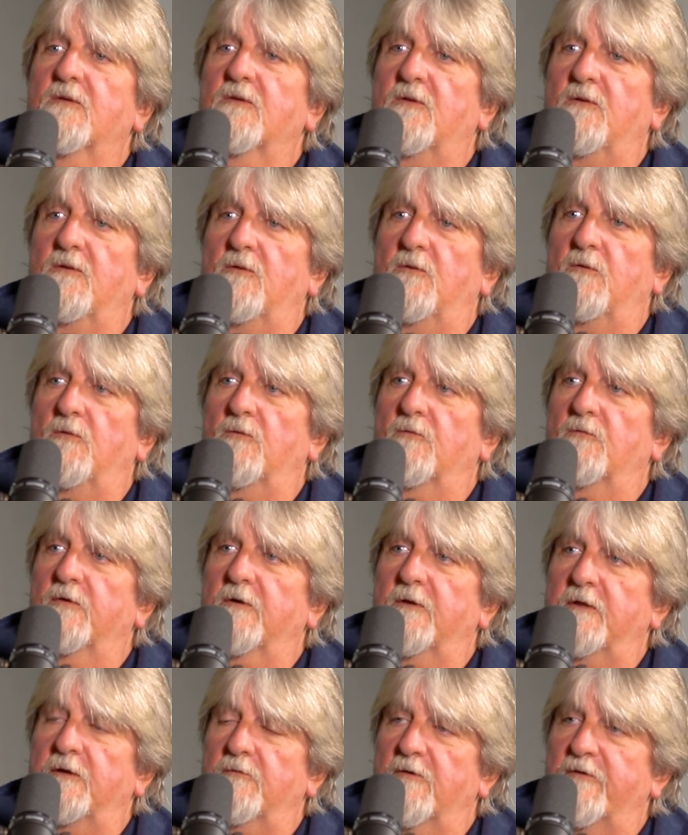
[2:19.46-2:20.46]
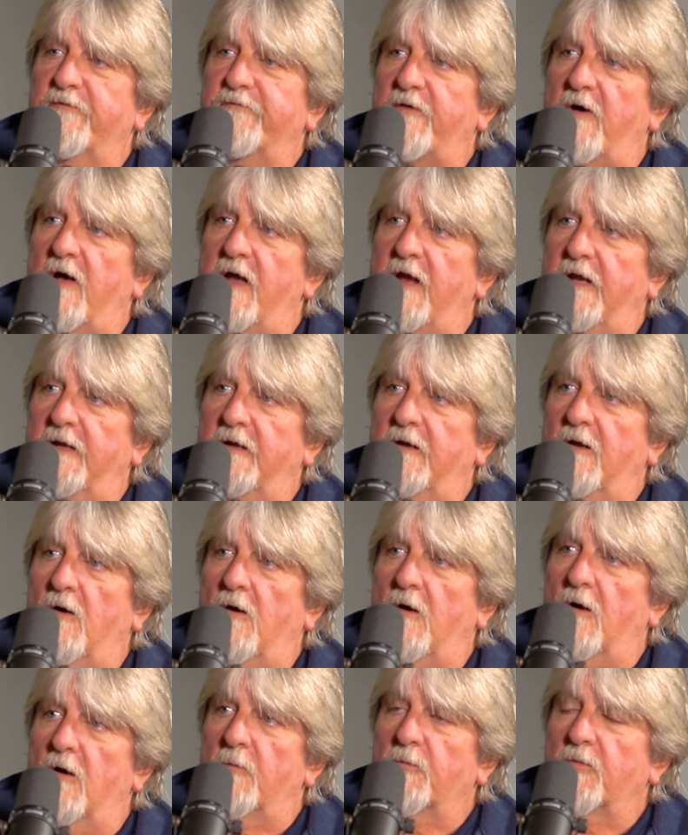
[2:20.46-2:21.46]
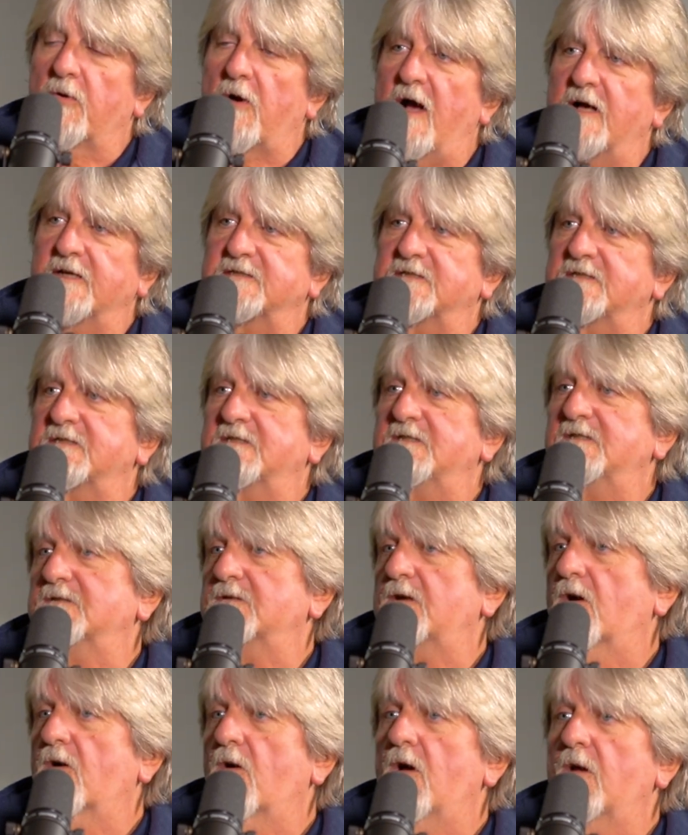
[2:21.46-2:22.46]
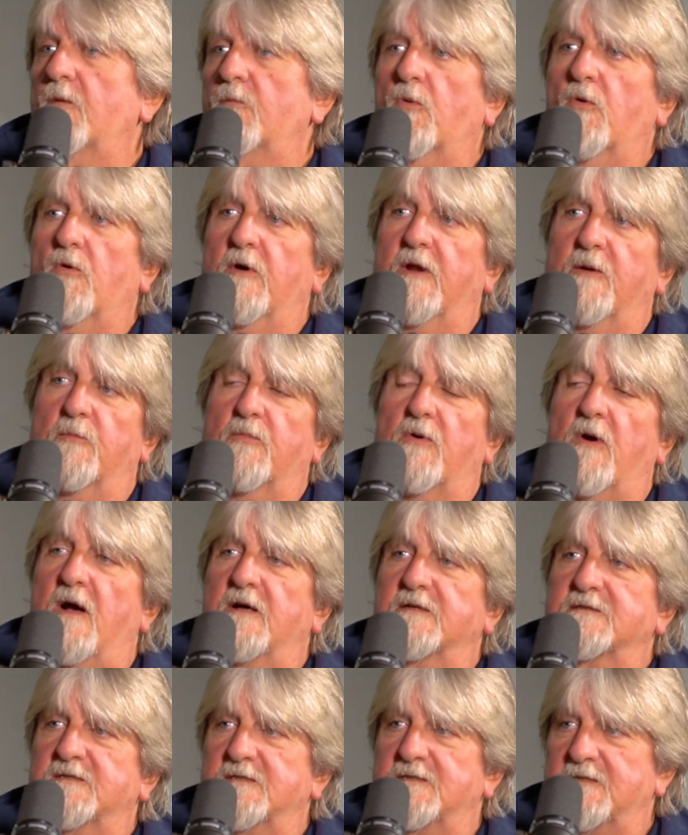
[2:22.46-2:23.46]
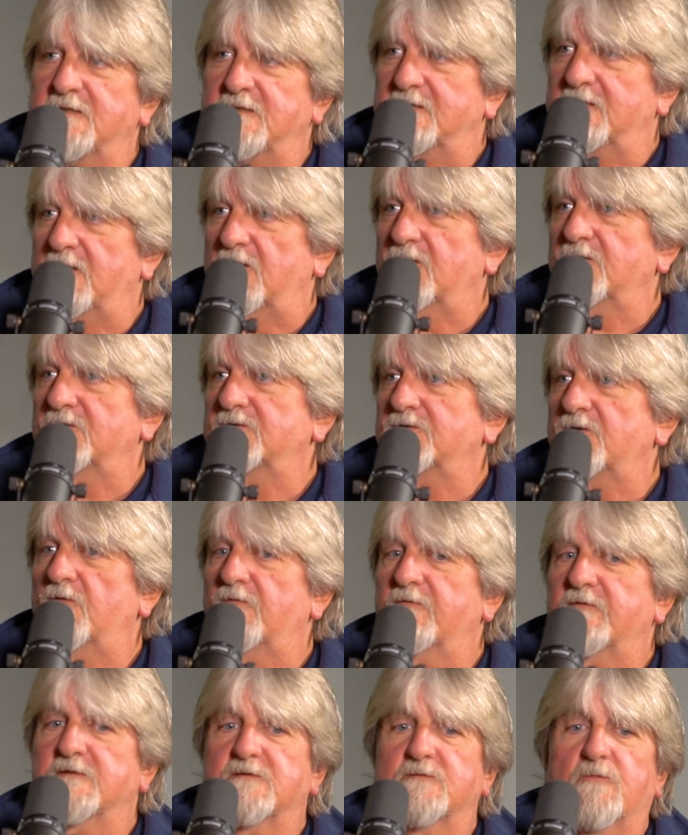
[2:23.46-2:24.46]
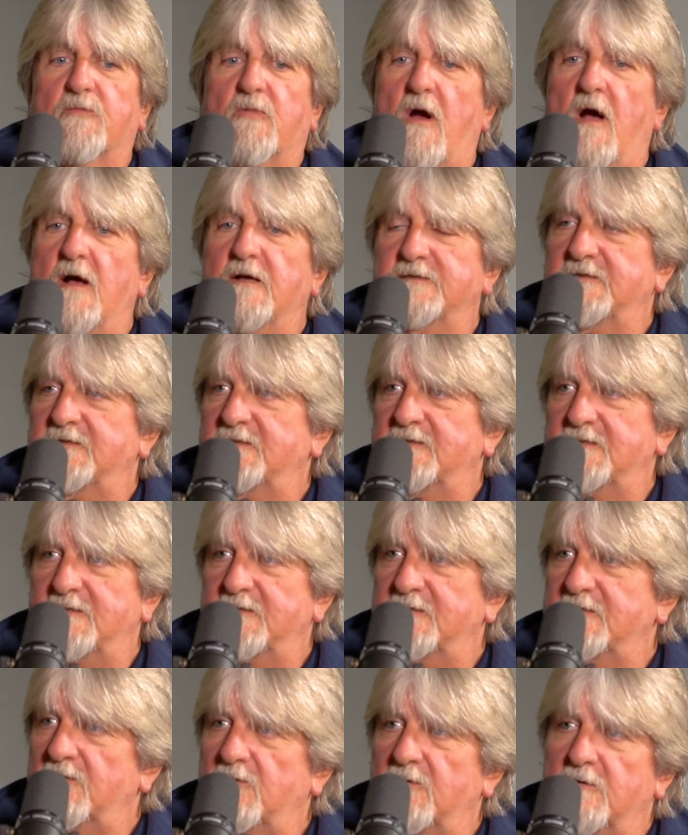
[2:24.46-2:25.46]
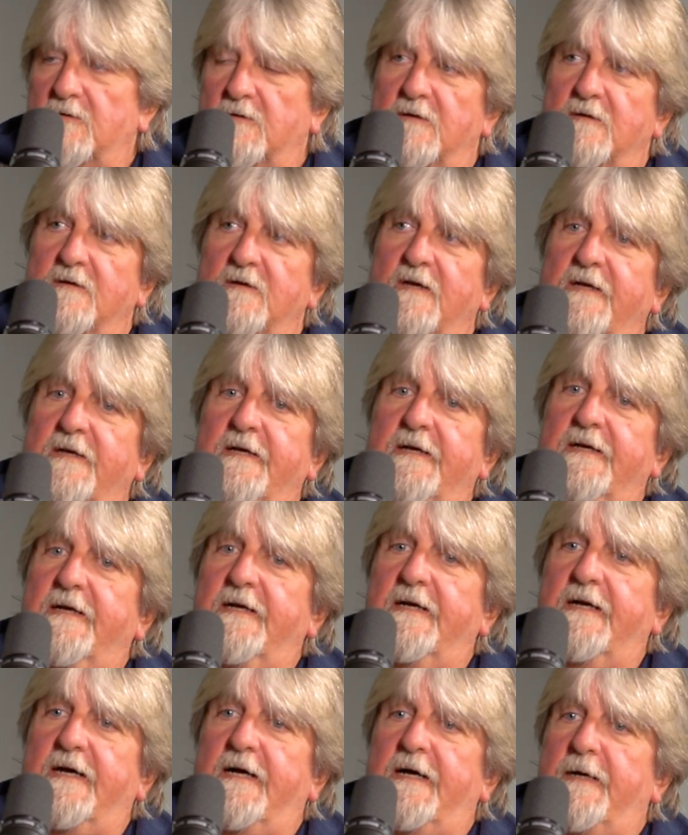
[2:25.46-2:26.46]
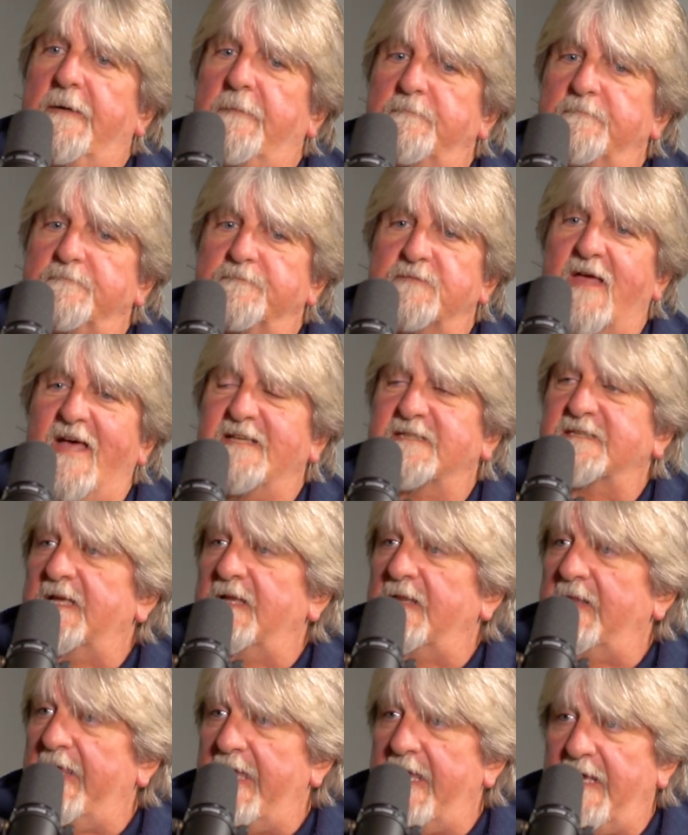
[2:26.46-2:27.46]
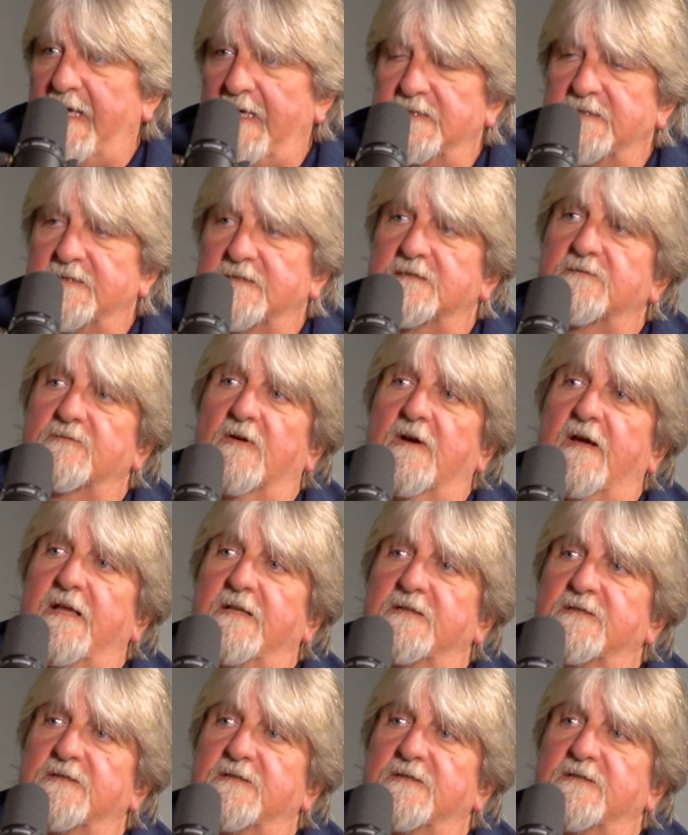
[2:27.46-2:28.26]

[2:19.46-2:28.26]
to really refine our processes, our onboarding processes, our service processes, our SLAs, right?